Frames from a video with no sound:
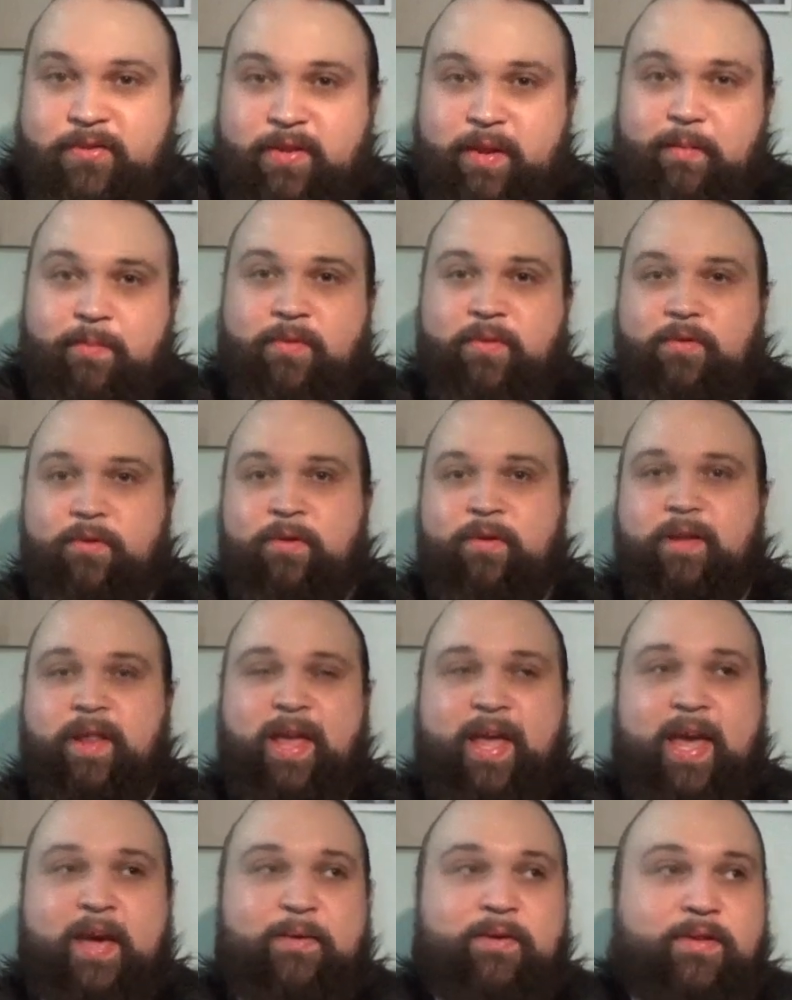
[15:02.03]
I'd do
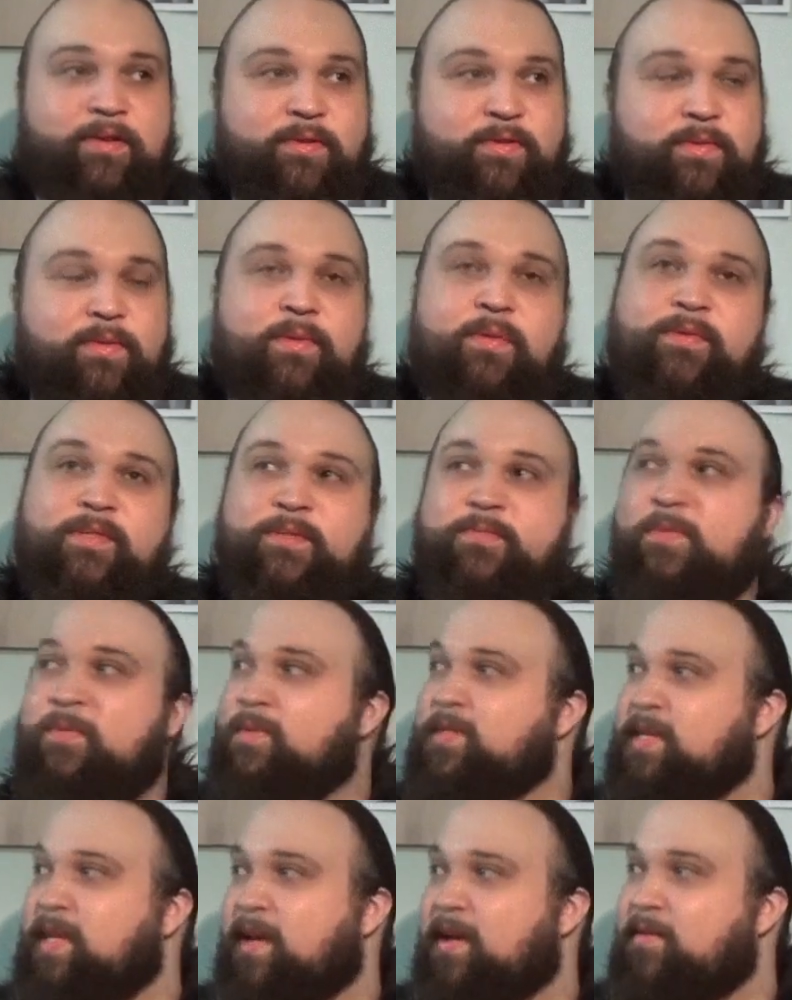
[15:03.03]
something cool. Like I would do
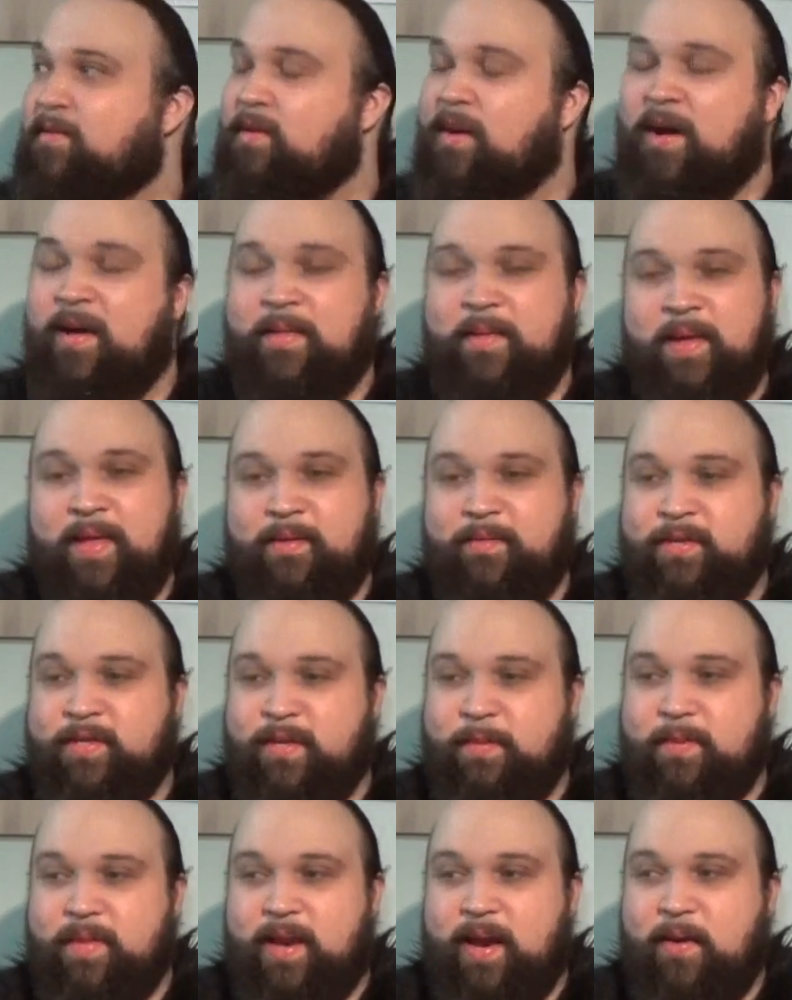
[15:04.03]
what was what was that?
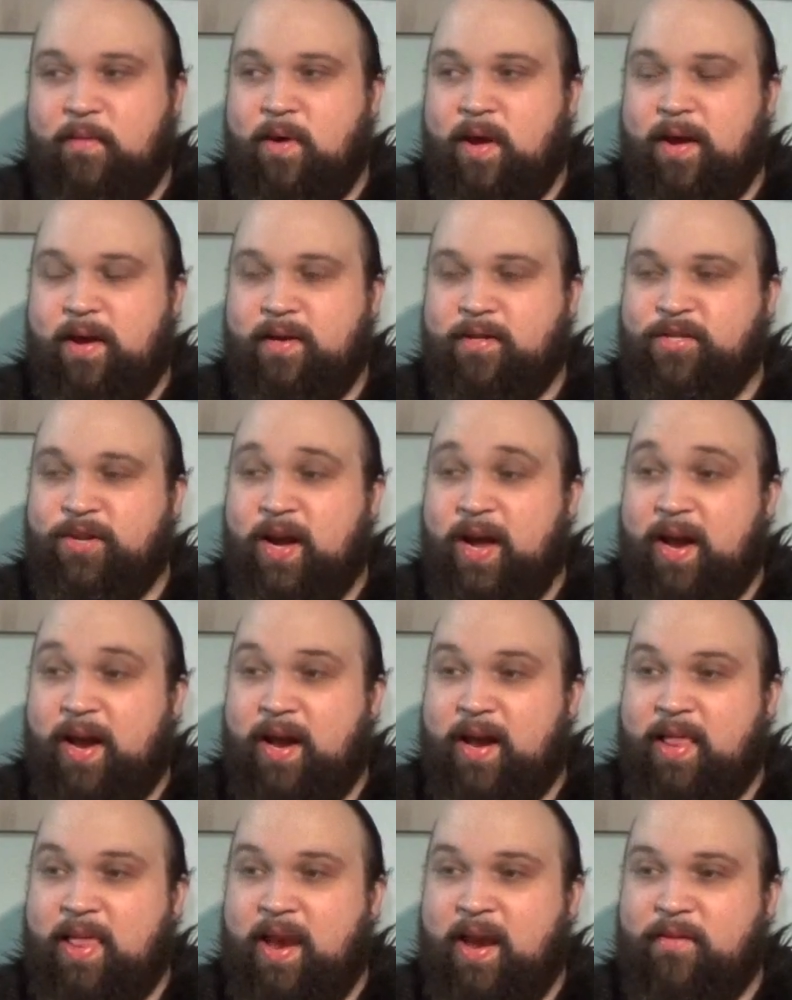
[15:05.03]
Wow, then there was something that I
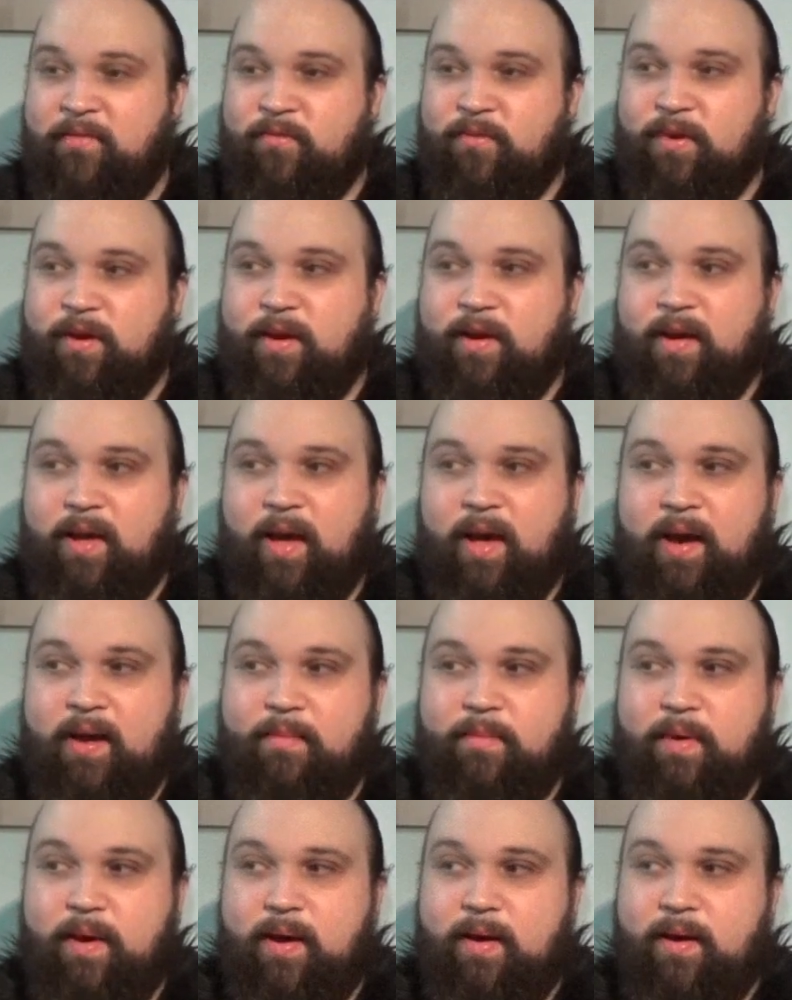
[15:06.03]
wanted to try and then I
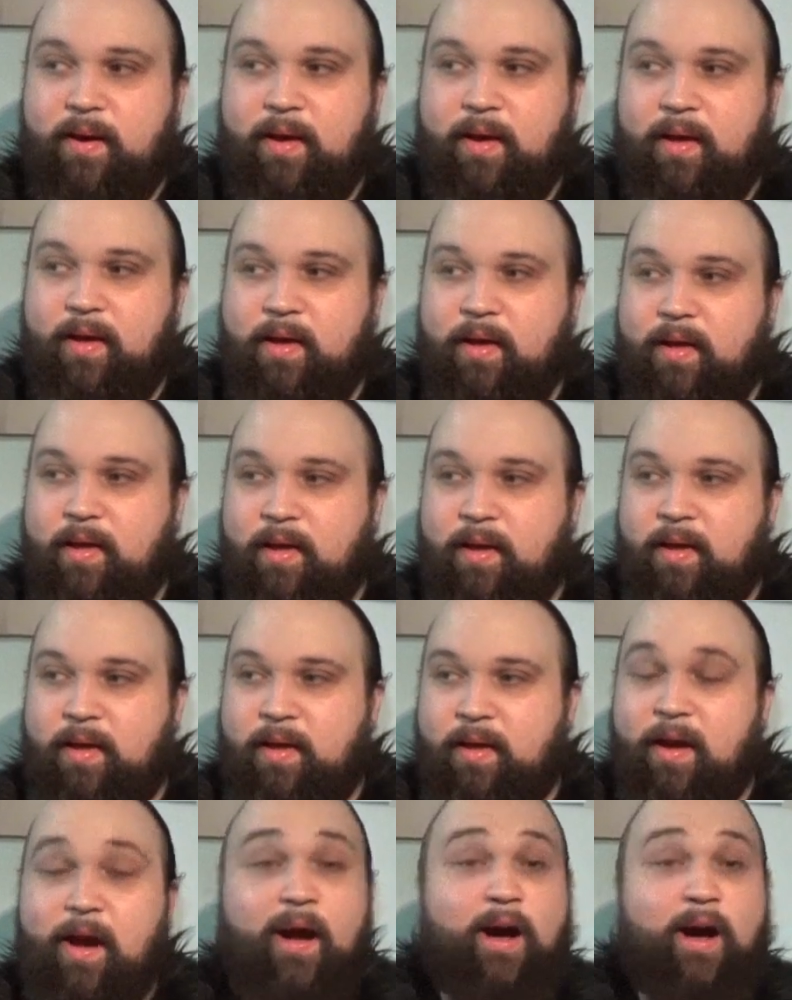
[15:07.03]
forgot about it.